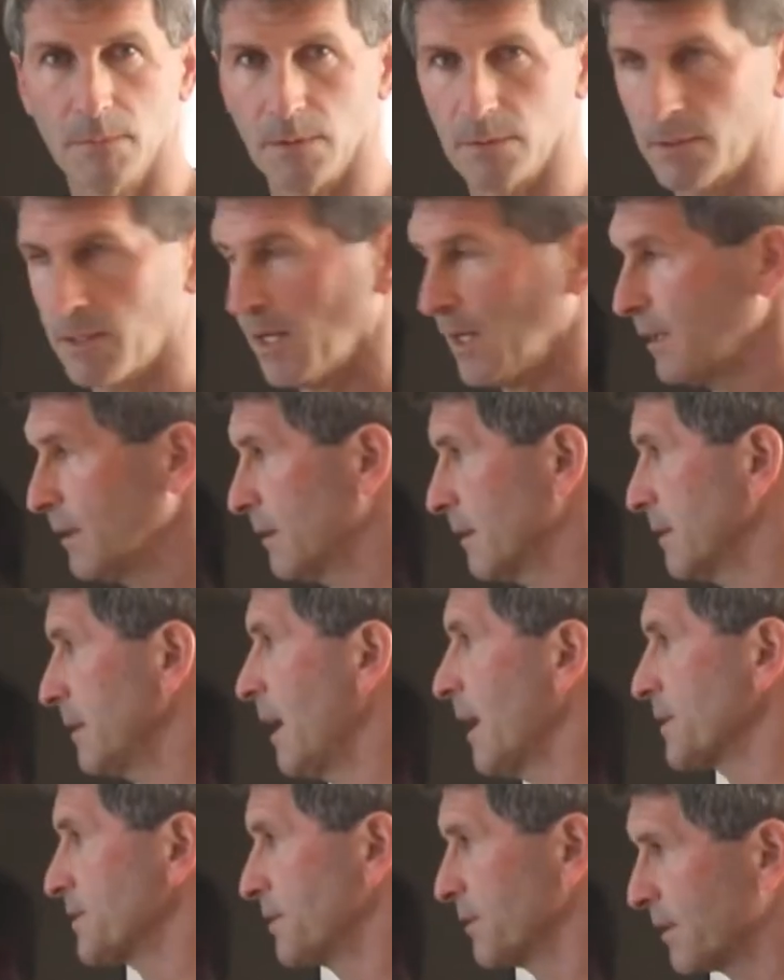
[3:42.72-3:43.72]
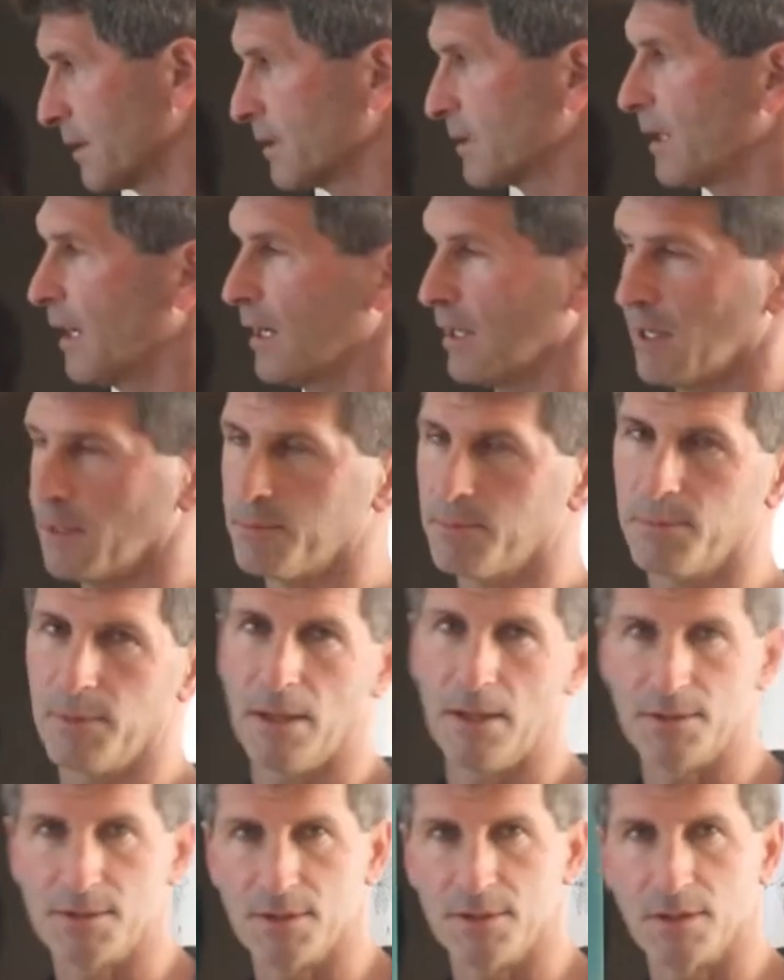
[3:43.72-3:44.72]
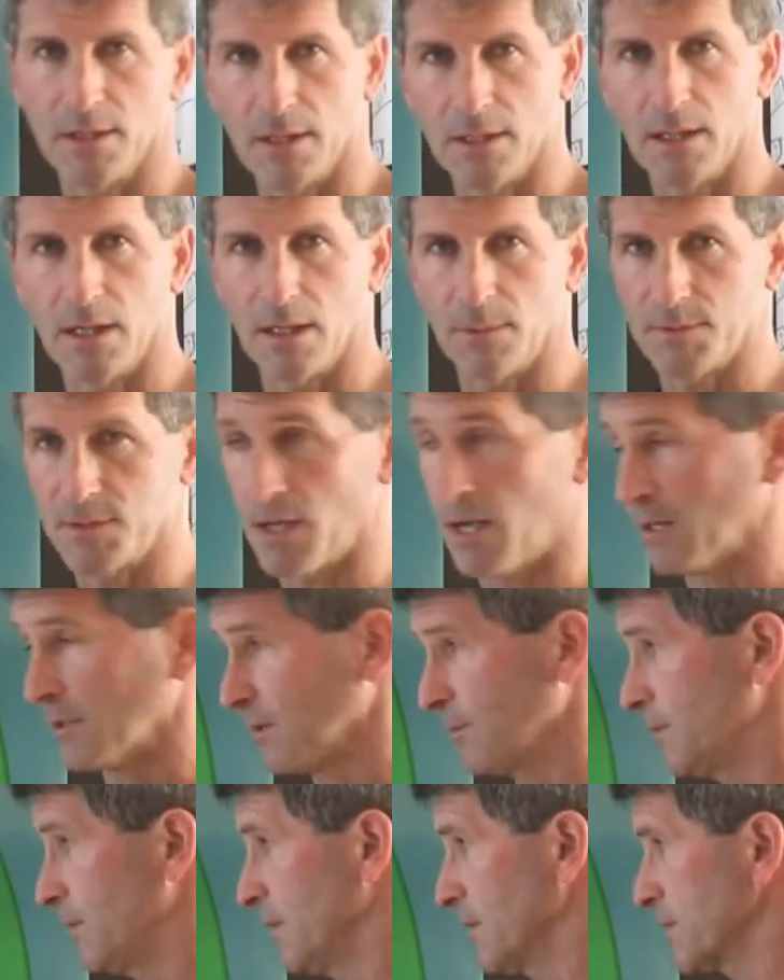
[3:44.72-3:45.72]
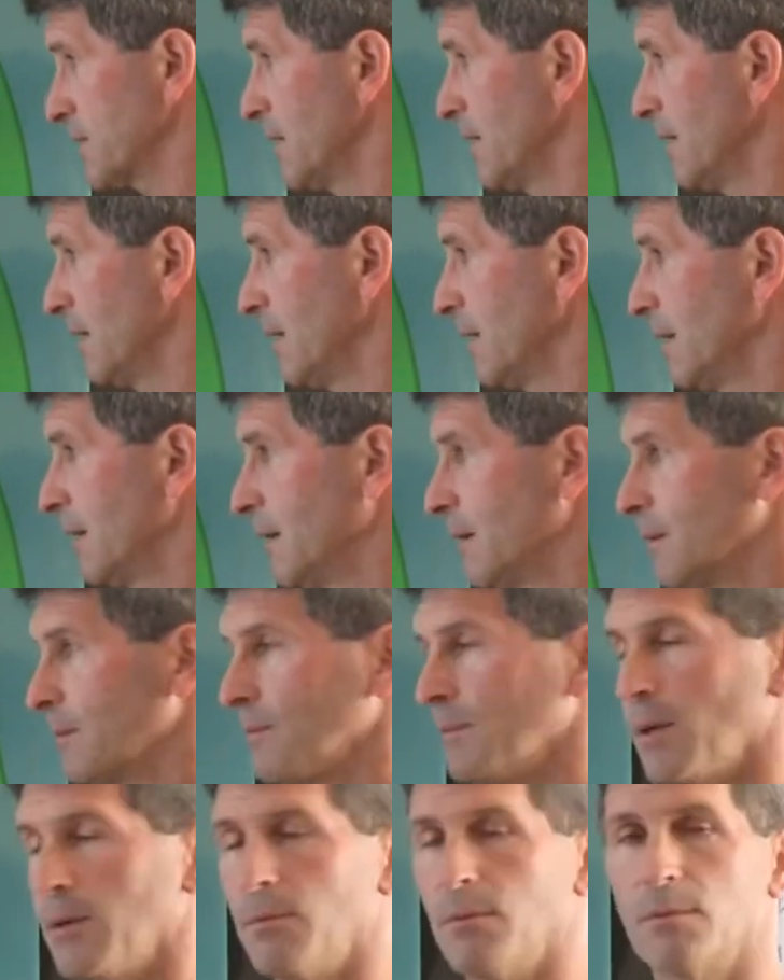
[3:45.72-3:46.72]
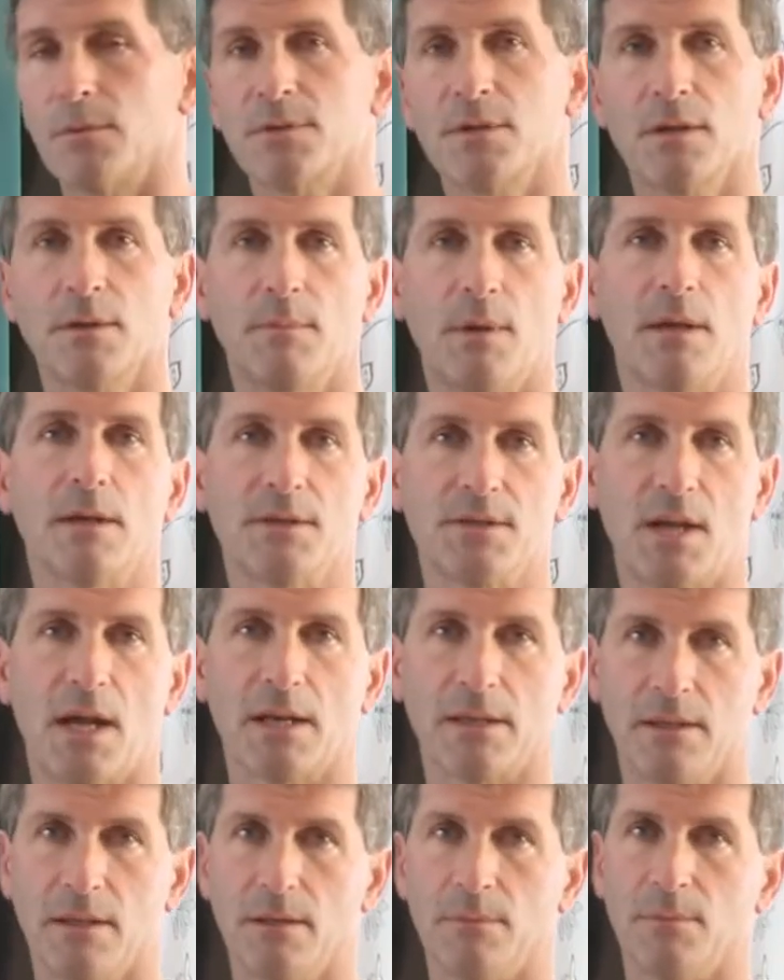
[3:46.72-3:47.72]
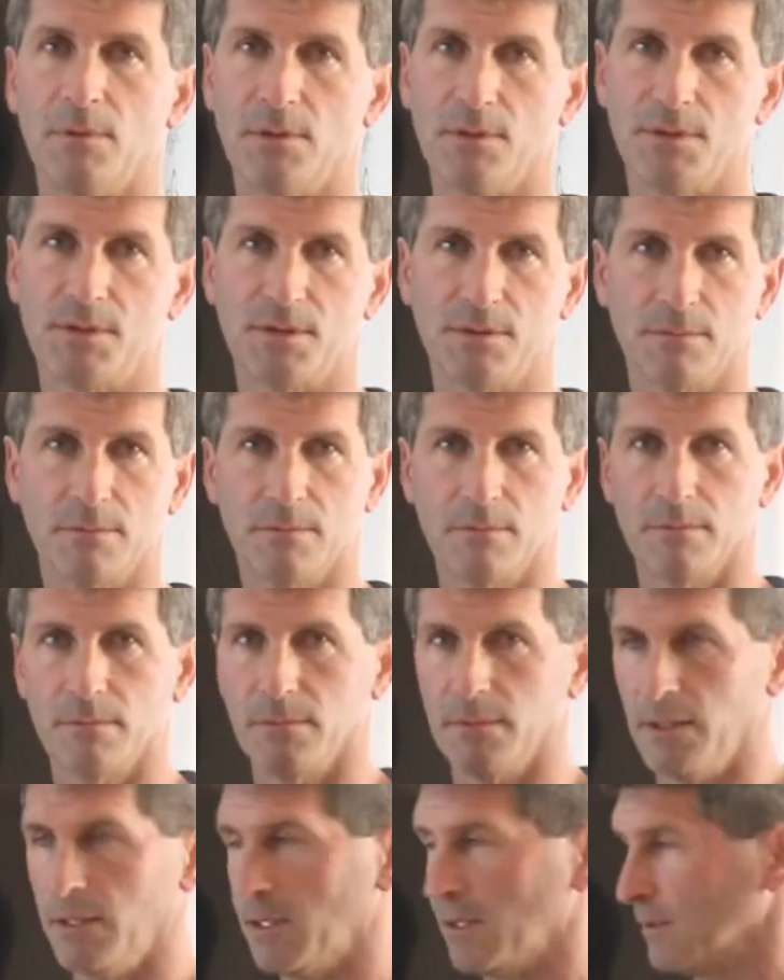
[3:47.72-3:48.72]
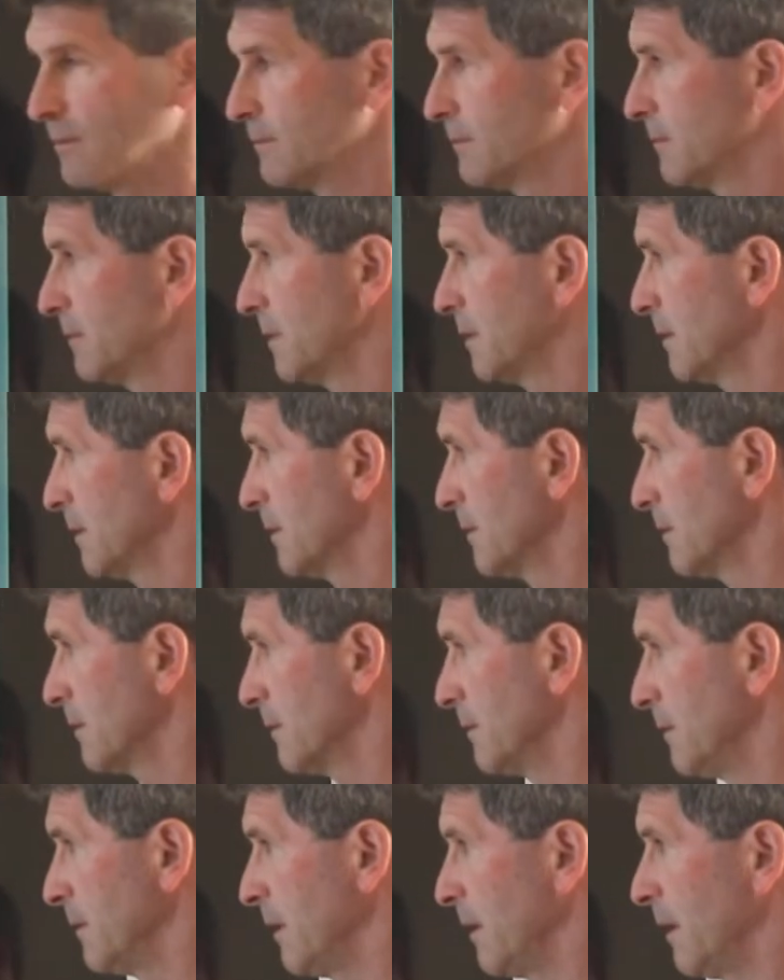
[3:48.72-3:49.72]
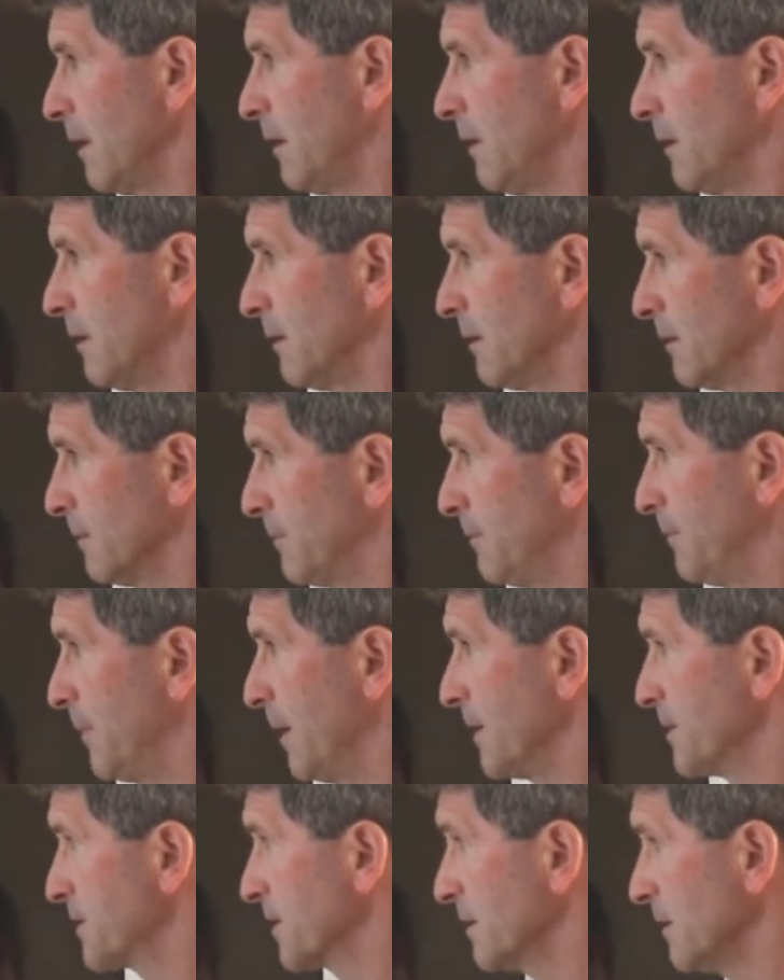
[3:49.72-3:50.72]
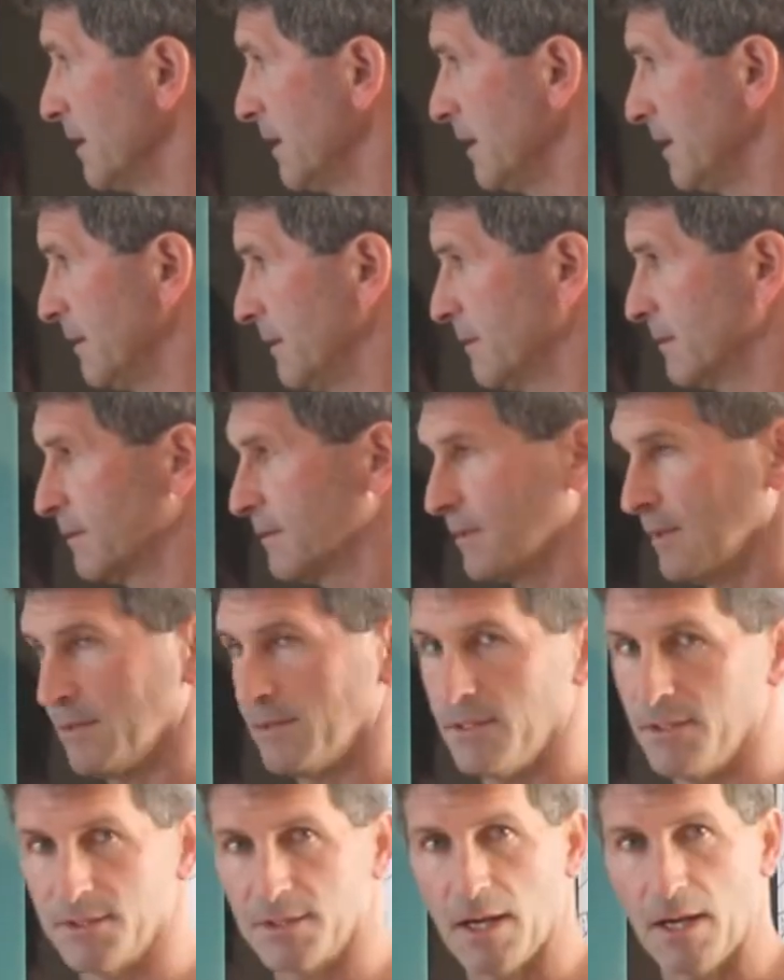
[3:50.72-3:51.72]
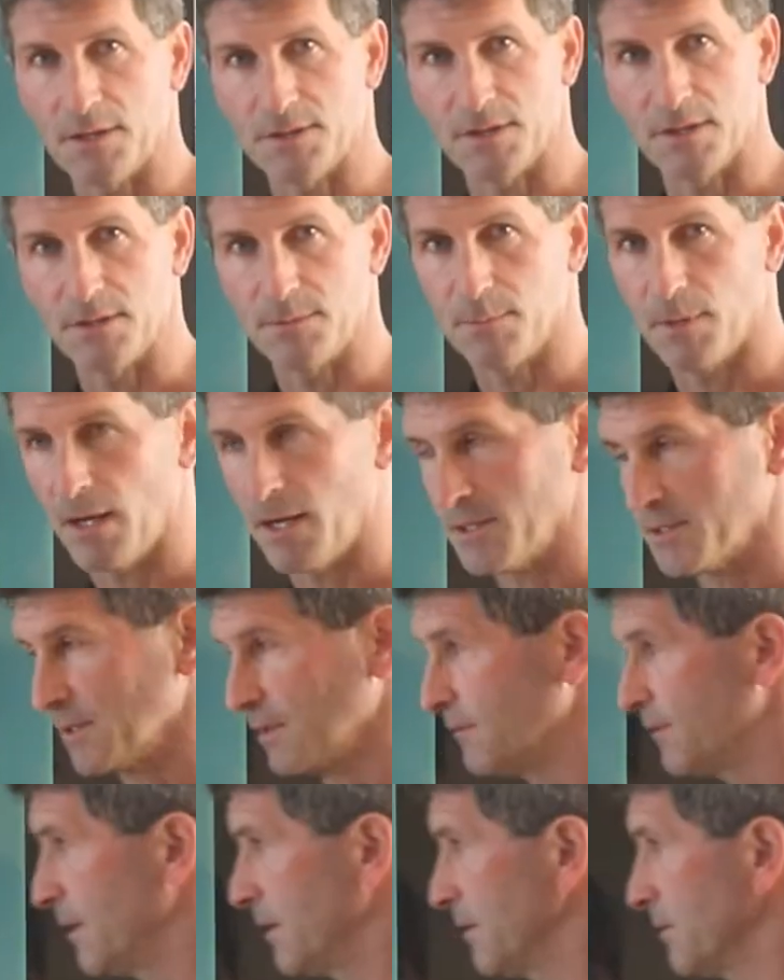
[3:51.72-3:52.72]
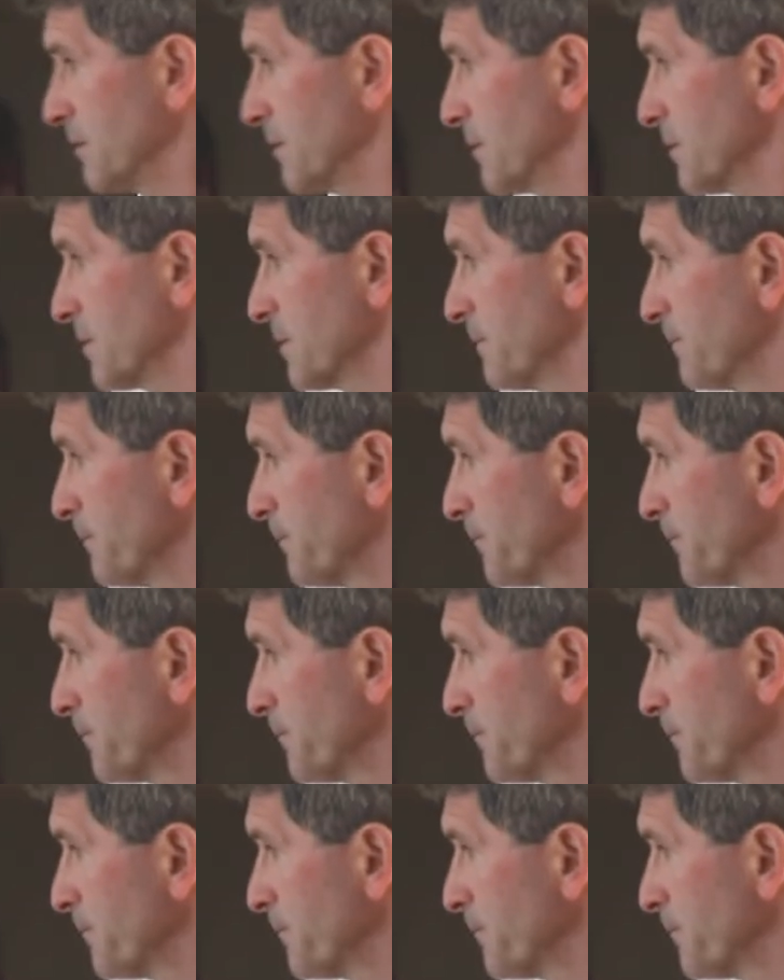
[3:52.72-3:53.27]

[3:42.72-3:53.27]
Okay? Yes, you can cut up pizzas, you can cut up soccer balls, but when we're talking about exact numbers, they are basically, in these cases, positive integers.